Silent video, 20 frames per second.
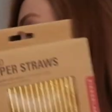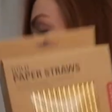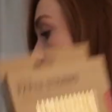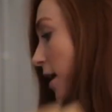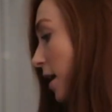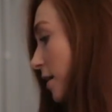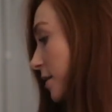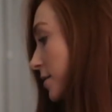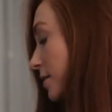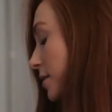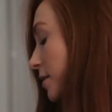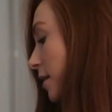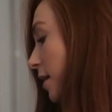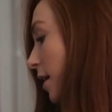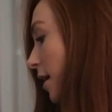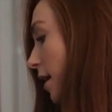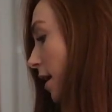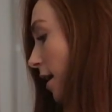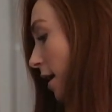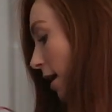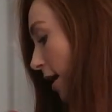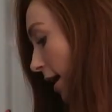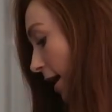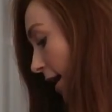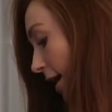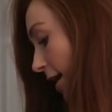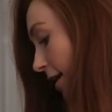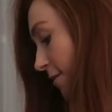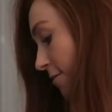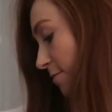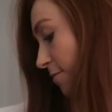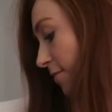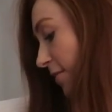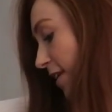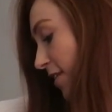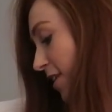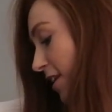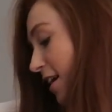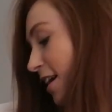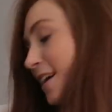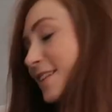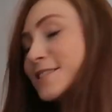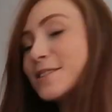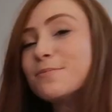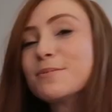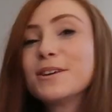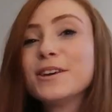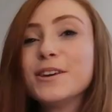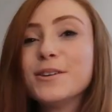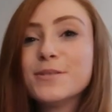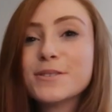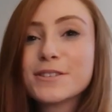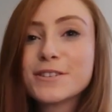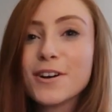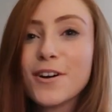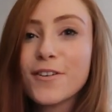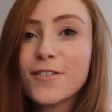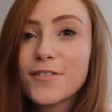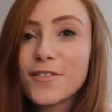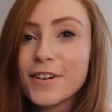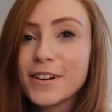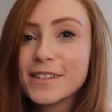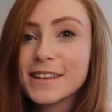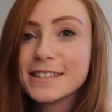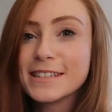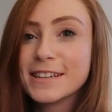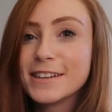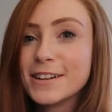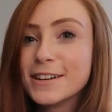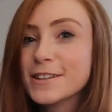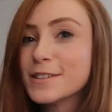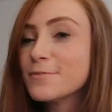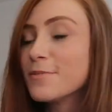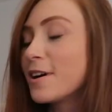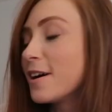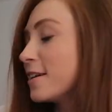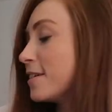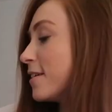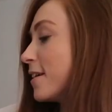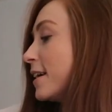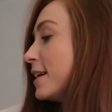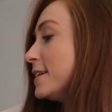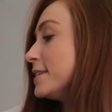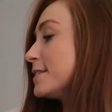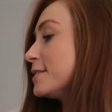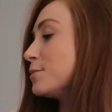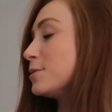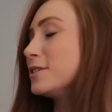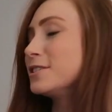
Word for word: not, and I got some cute stuff for the dinner tomorrow night.